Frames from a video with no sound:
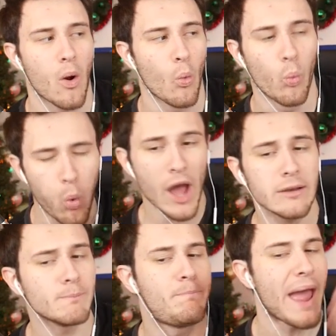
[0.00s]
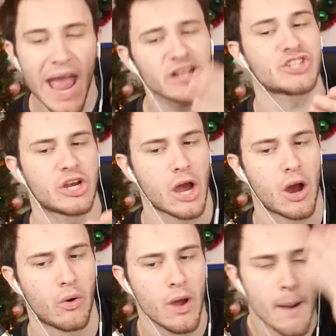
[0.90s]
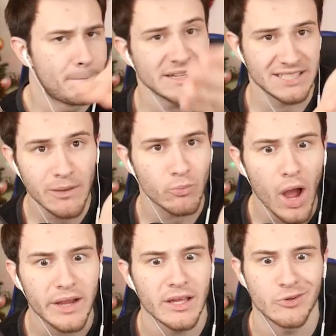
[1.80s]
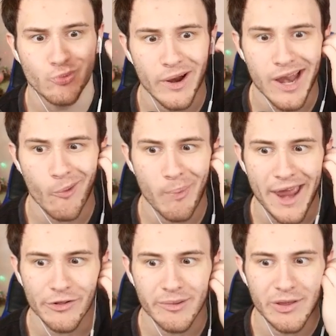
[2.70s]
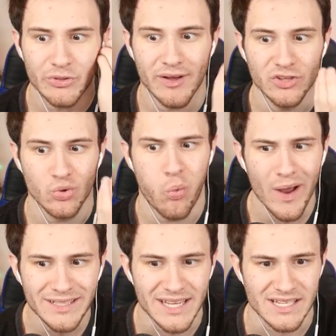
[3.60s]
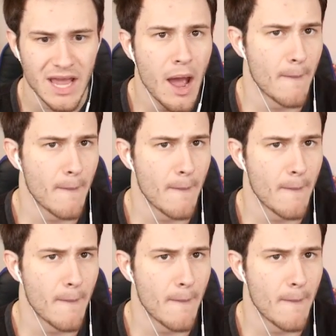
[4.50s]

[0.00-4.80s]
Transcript: one badge ago, but Team Rocket is right now battling me with level 20s.